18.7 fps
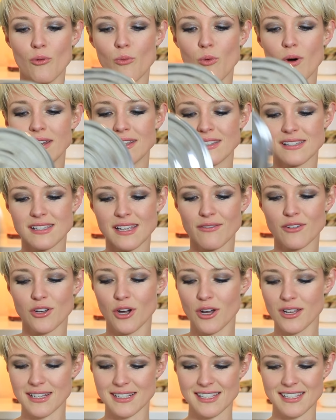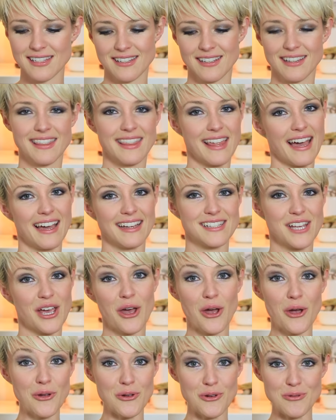once I've got that
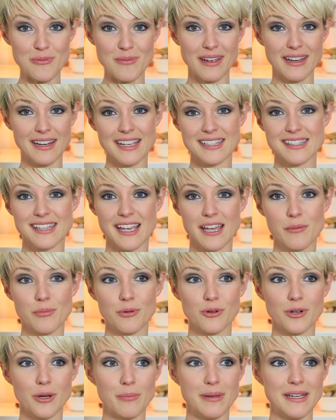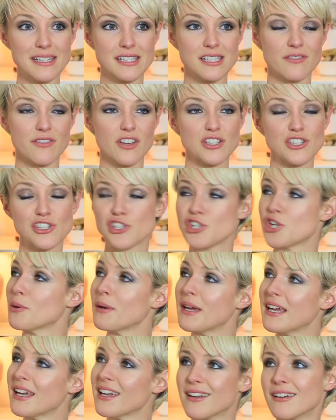home, and let's say I bought a piece of
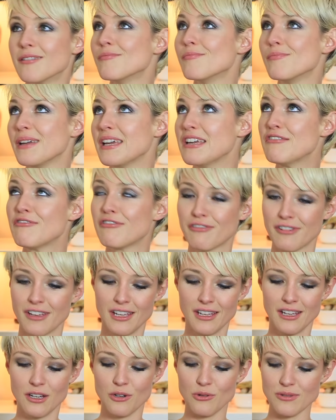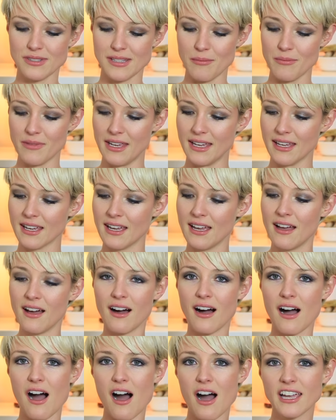stewing beef or something,
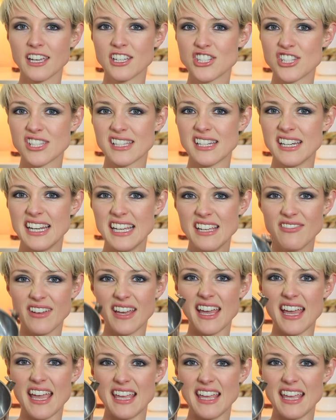I could just leave it